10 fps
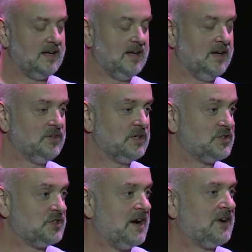if you can
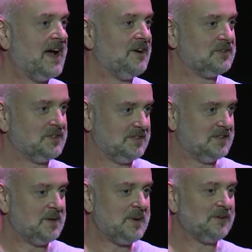shout out
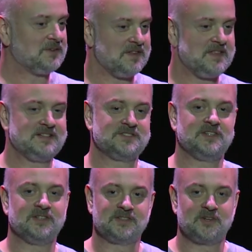about the things
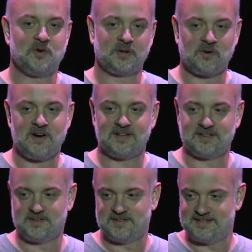that are going
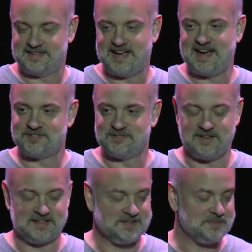wrong as you
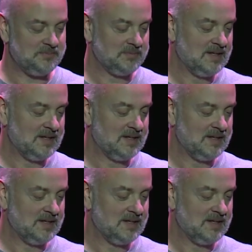find them,